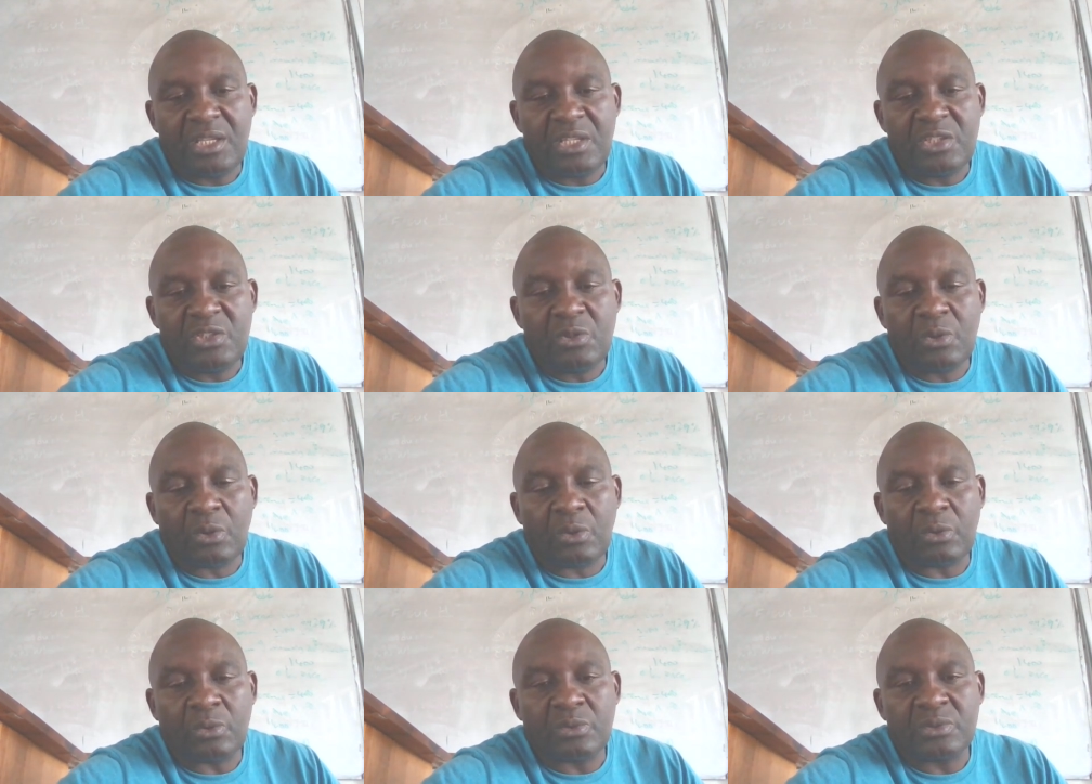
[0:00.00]

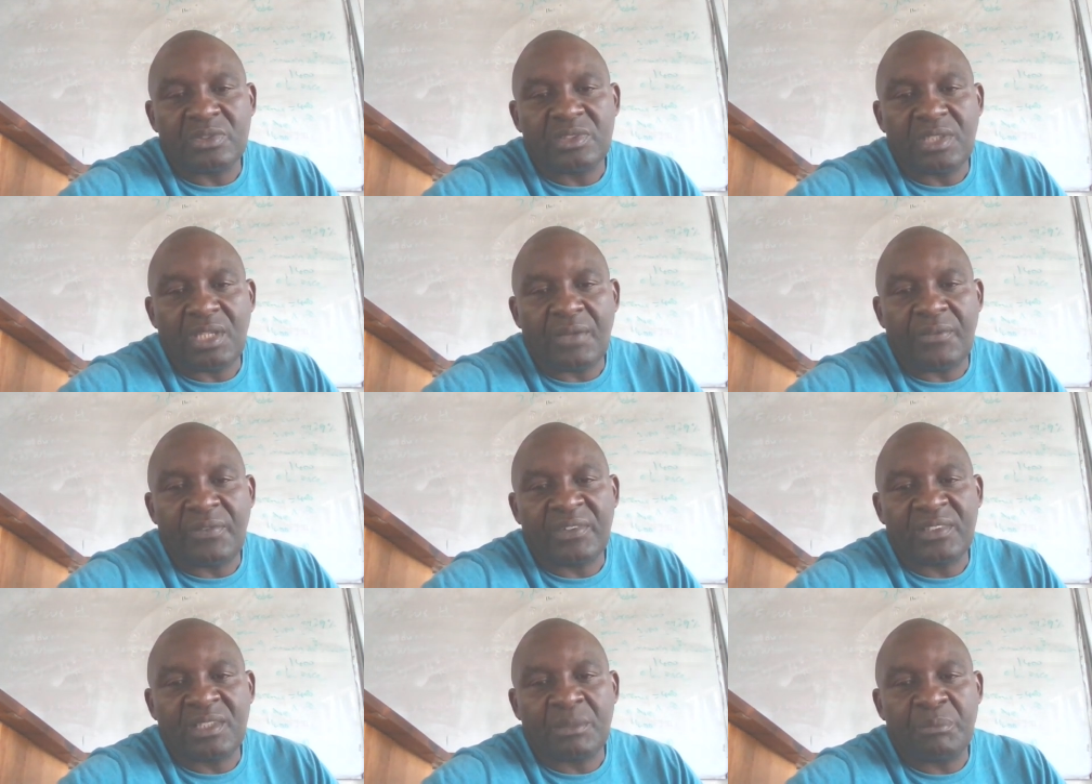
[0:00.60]
new laws
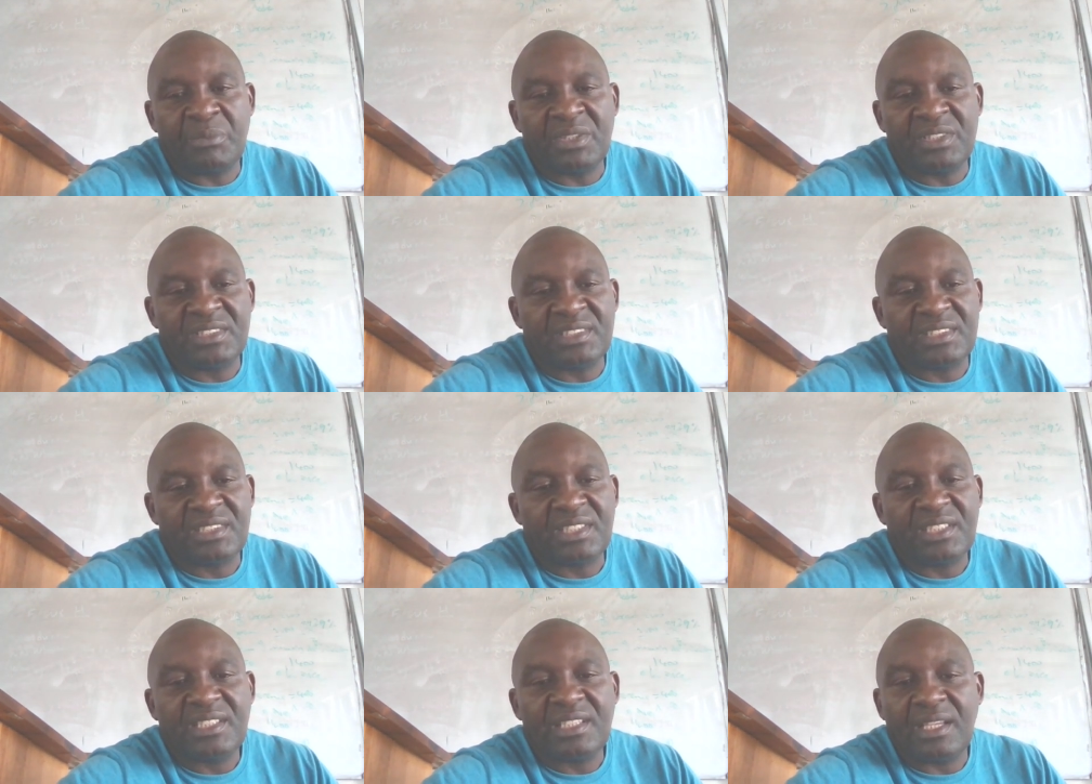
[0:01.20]
affecting
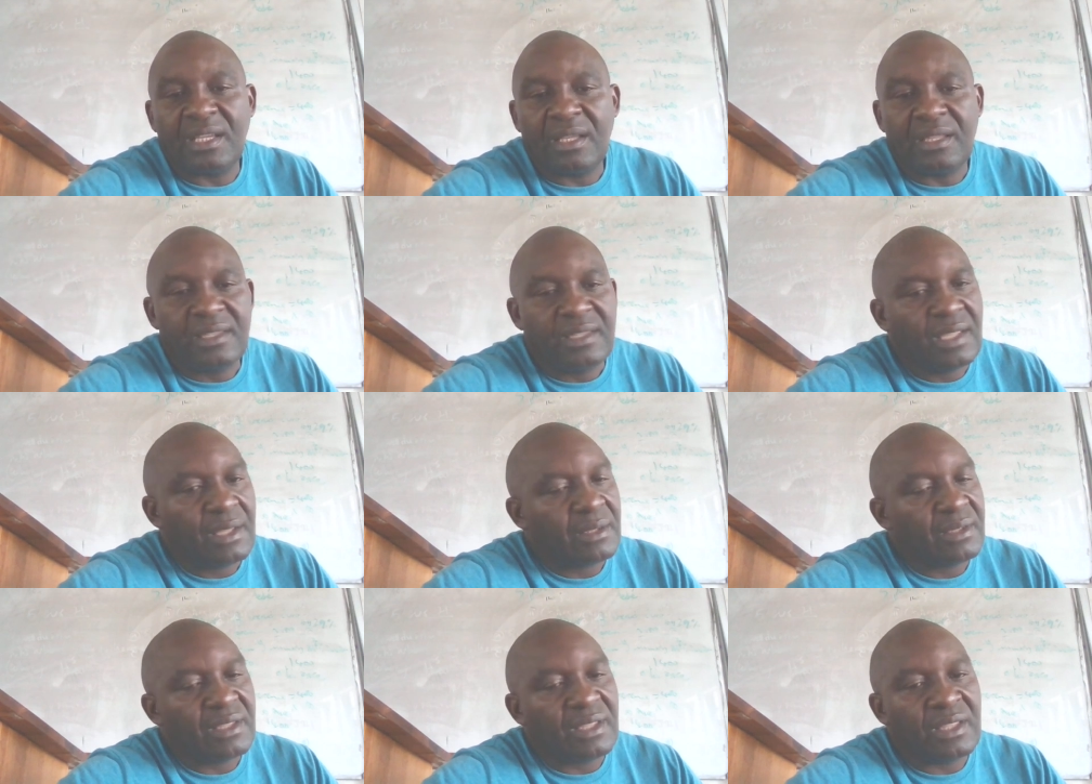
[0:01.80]
business.
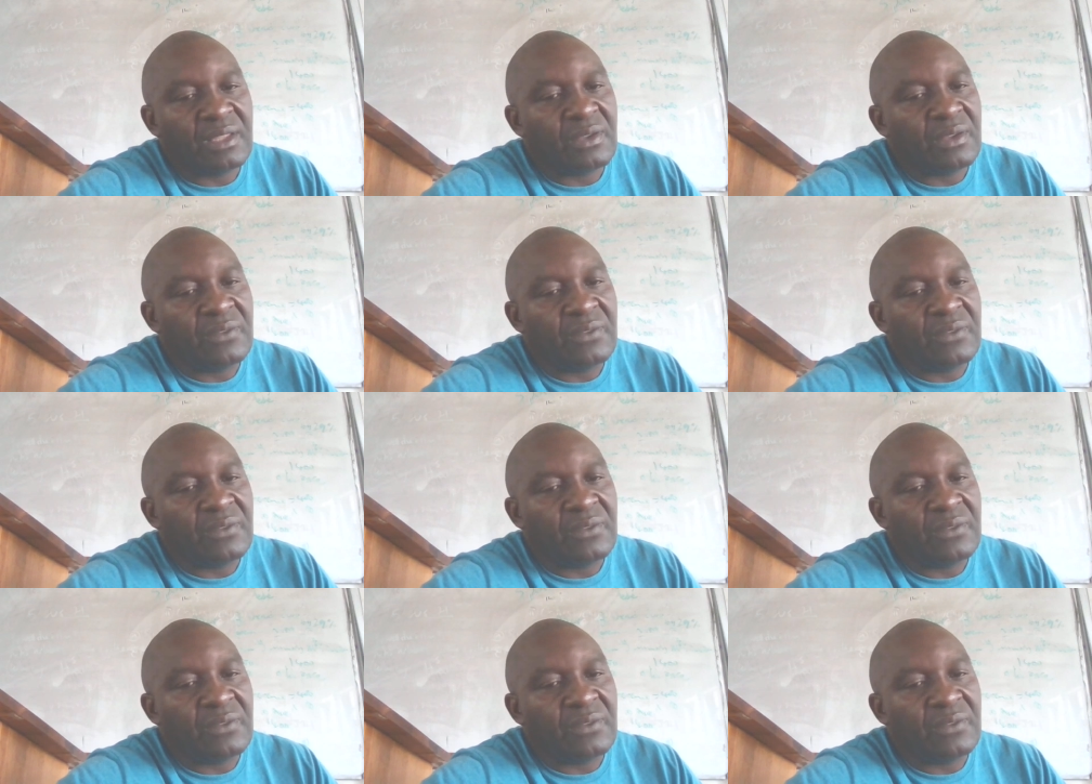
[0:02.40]
Yeah,